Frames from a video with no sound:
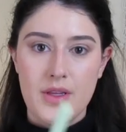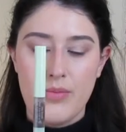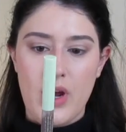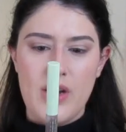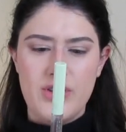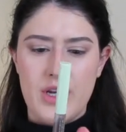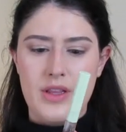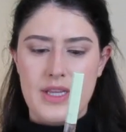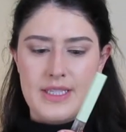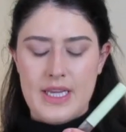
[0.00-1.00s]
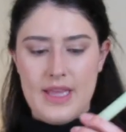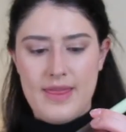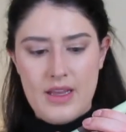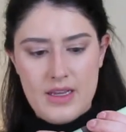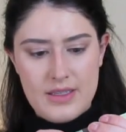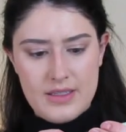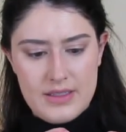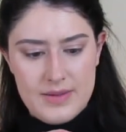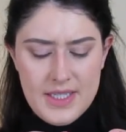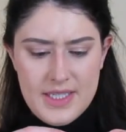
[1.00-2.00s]
the brow gel that's in
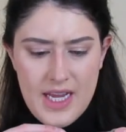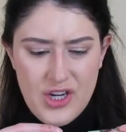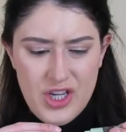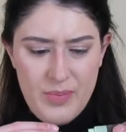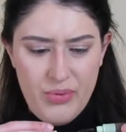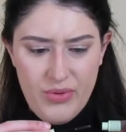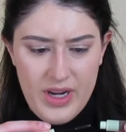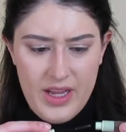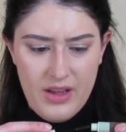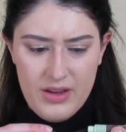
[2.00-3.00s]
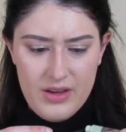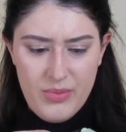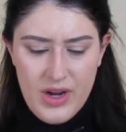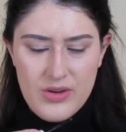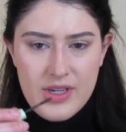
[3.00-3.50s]
this. This is actually pretty good brow